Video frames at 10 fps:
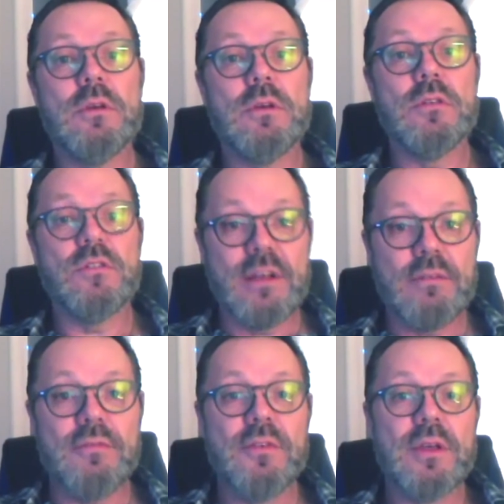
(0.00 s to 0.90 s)

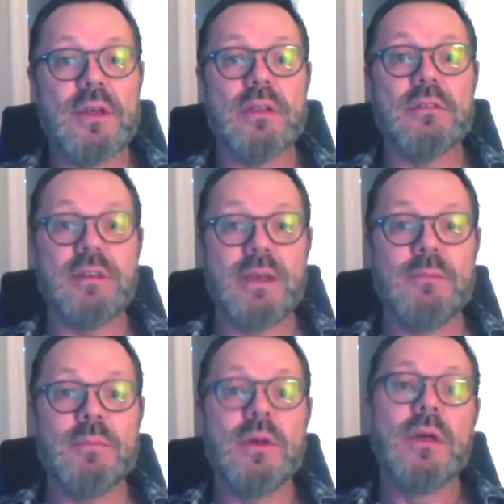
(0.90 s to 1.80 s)
yourself and the
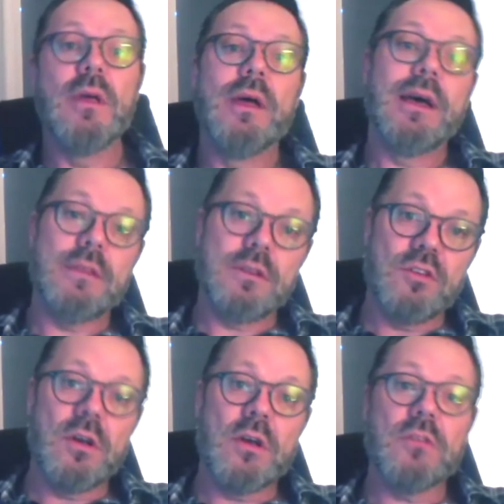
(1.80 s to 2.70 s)
team and the
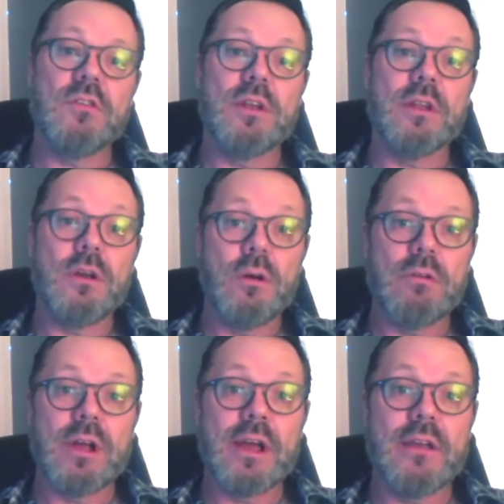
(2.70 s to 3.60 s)
church and the
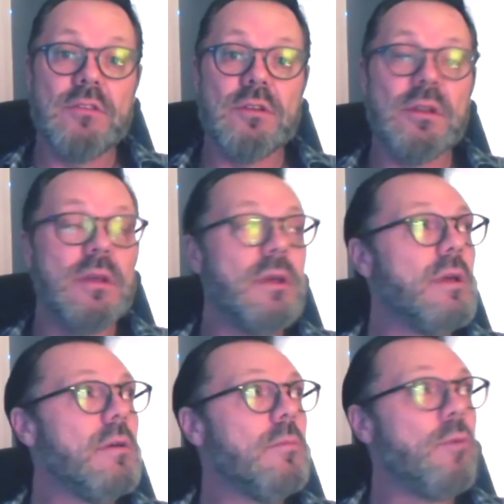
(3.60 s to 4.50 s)
congregation,
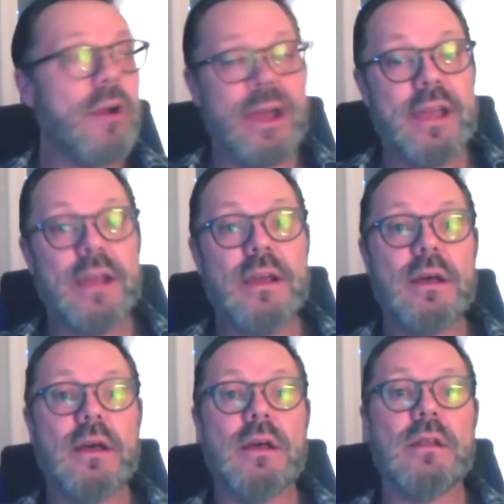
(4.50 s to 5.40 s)
praying
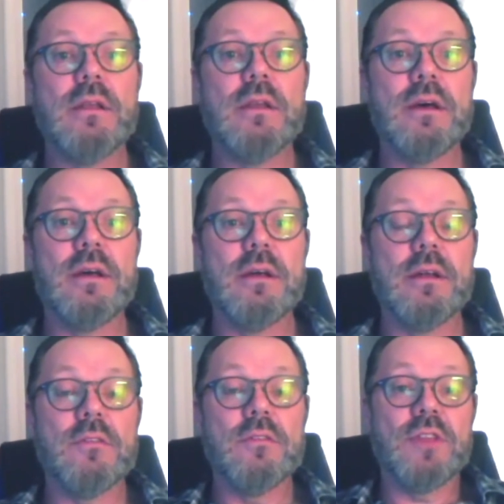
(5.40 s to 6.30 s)
and
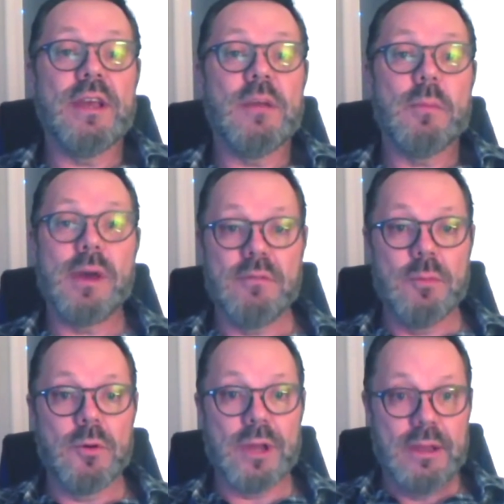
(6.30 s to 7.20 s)
just thinking about
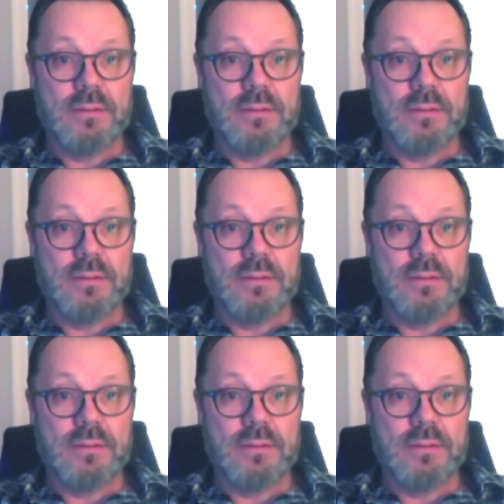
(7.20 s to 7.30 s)
everybody.